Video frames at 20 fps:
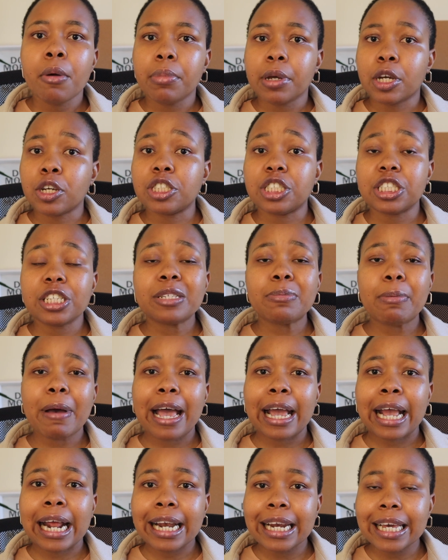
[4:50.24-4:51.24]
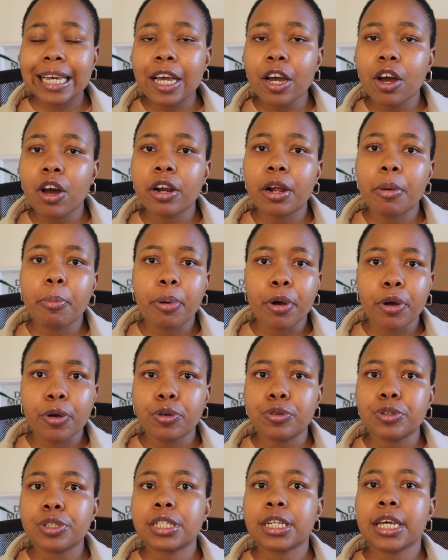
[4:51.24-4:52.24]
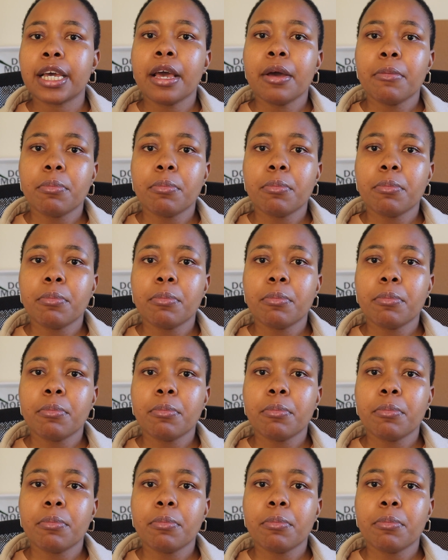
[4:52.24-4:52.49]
because just by clicking on a post,